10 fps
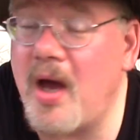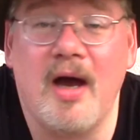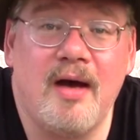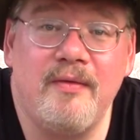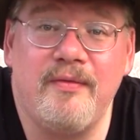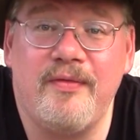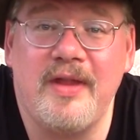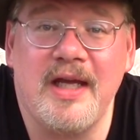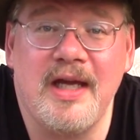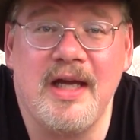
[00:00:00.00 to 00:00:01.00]
of
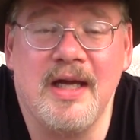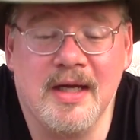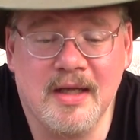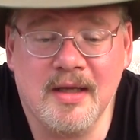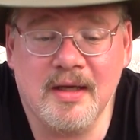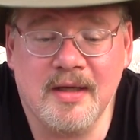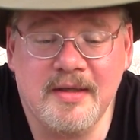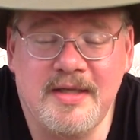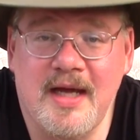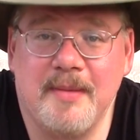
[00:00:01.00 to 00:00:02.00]
the
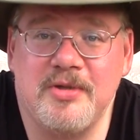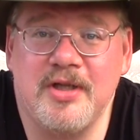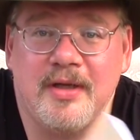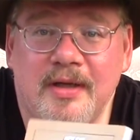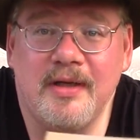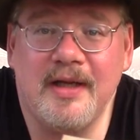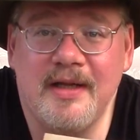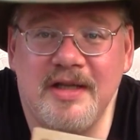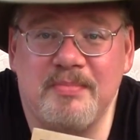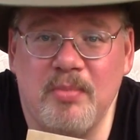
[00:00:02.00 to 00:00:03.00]
tips in
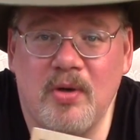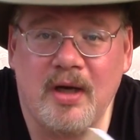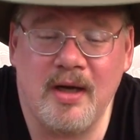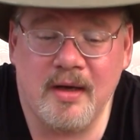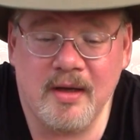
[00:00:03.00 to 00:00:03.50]
this book